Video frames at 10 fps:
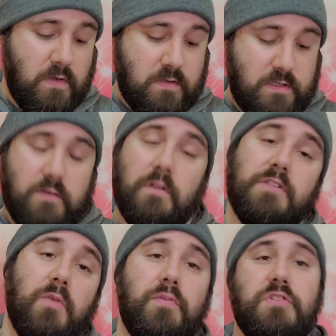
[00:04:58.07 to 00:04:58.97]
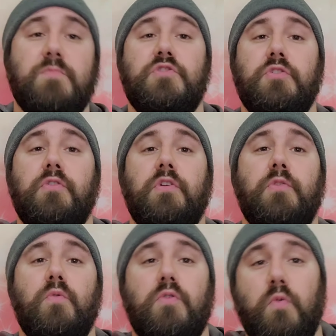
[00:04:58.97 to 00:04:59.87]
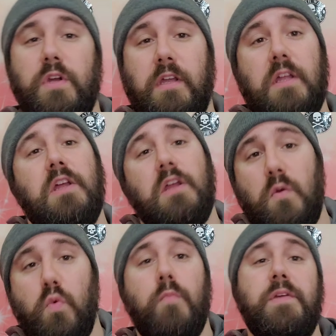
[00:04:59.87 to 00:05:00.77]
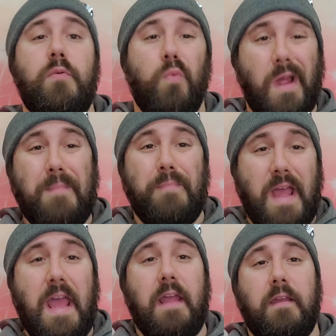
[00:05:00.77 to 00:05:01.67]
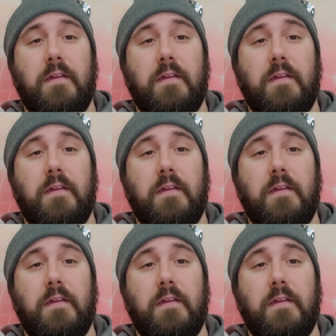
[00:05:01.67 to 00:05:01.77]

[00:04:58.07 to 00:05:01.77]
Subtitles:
So let's go put some sugar in it real quick. And we'll be right back.